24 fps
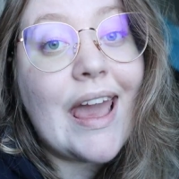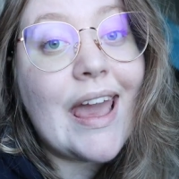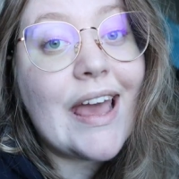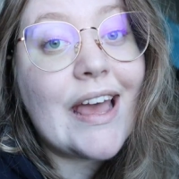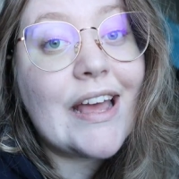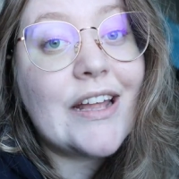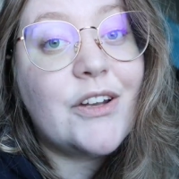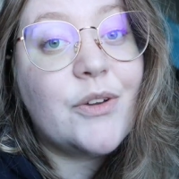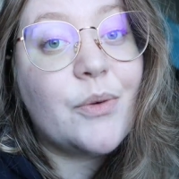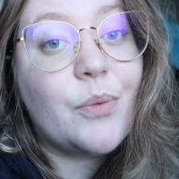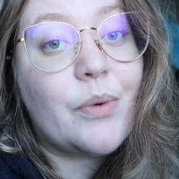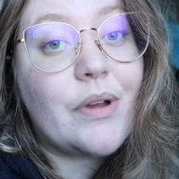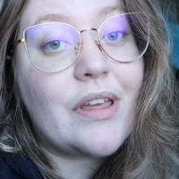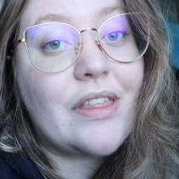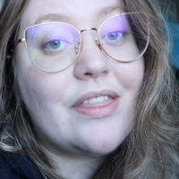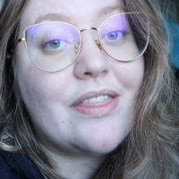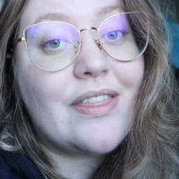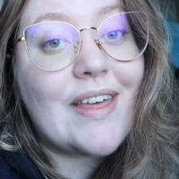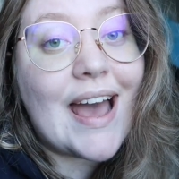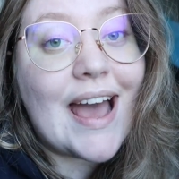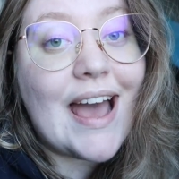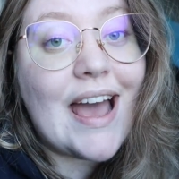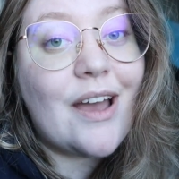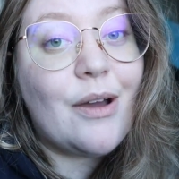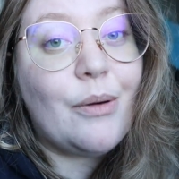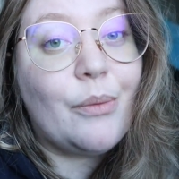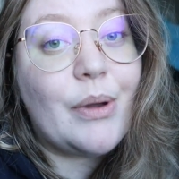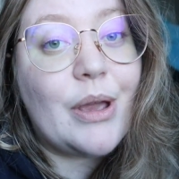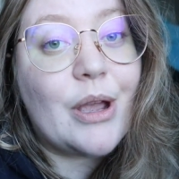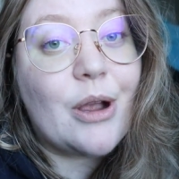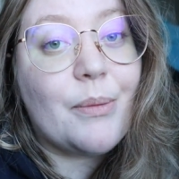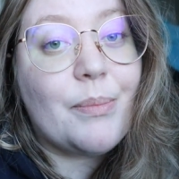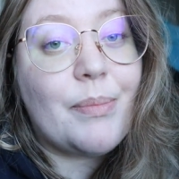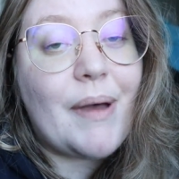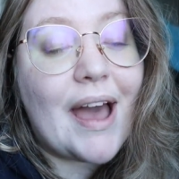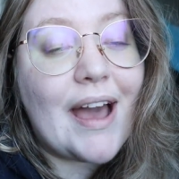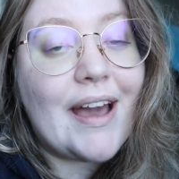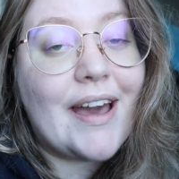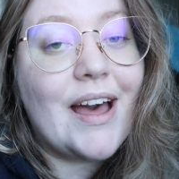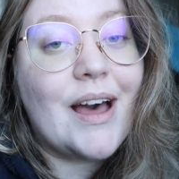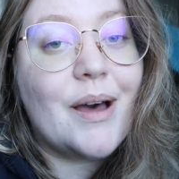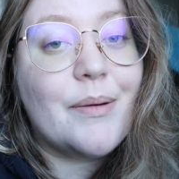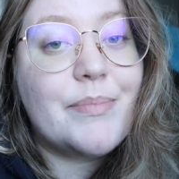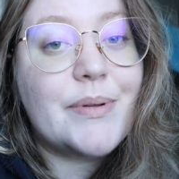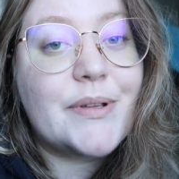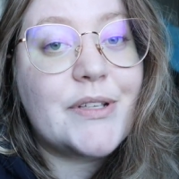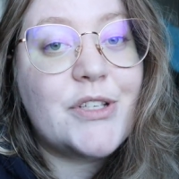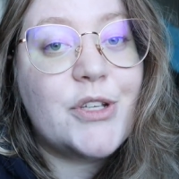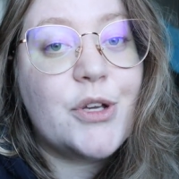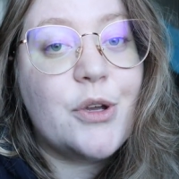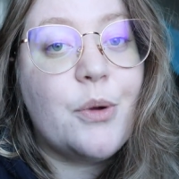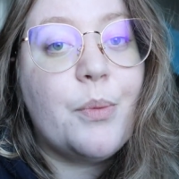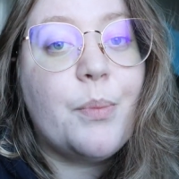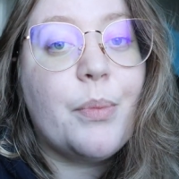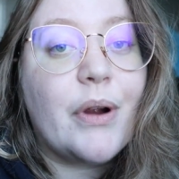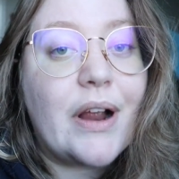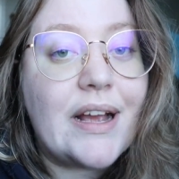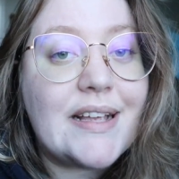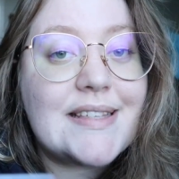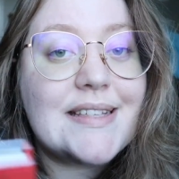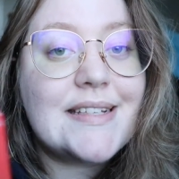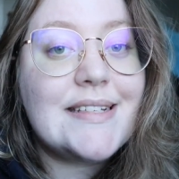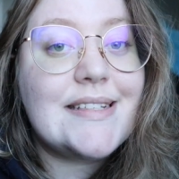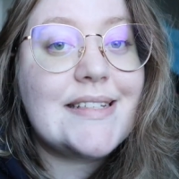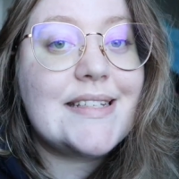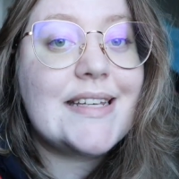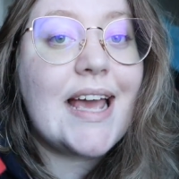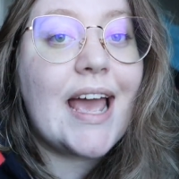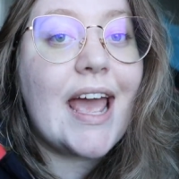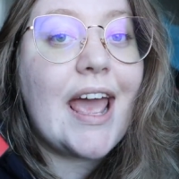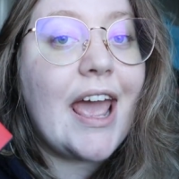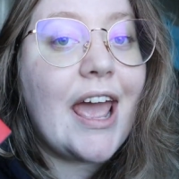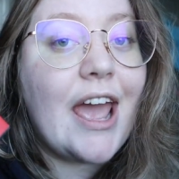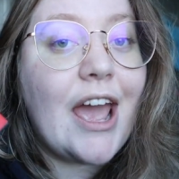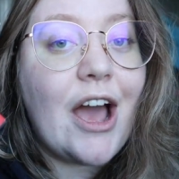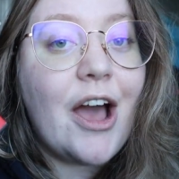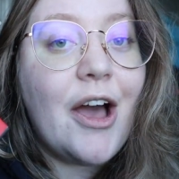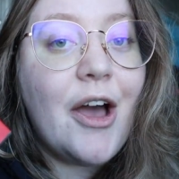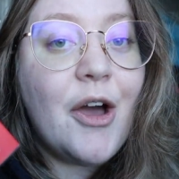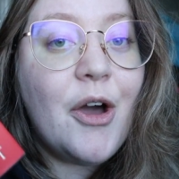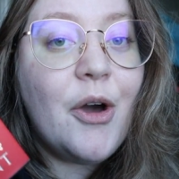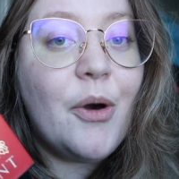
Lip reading: And with that, we are back up to present day,